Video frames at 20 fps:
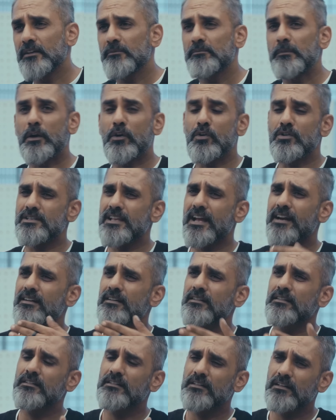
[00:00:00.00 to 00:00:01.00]
because they
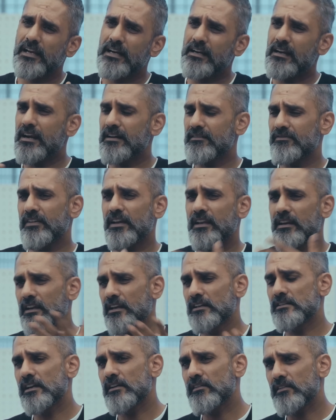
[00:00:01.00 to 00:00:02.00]
added the headlight
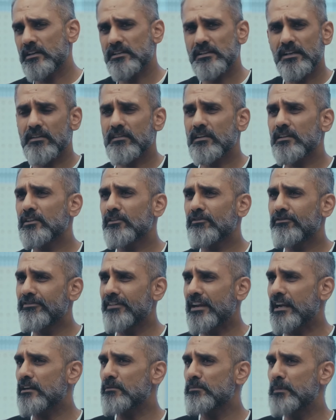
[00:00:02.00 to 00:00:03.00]
fairing, etc., etc. The
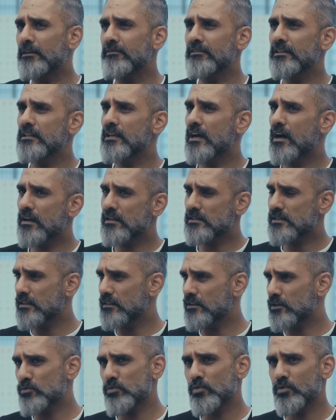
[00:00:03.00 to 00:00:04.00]
weight between the RS
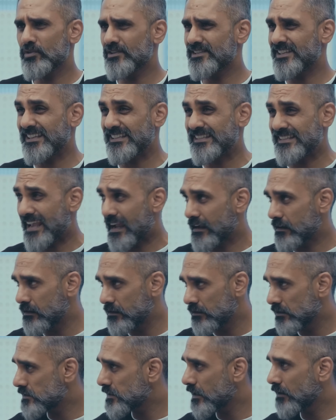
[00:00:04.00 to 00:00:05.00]
and the Tuono is
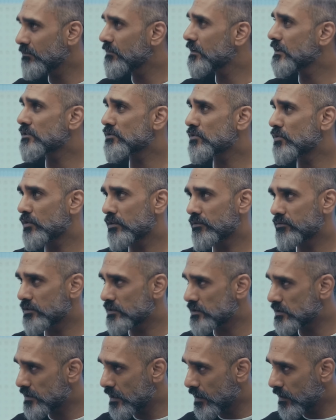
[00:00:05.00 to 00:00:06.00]
exactly the same. There's no
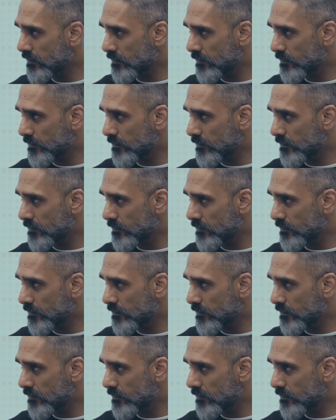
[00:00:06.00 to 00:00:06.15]
difference there.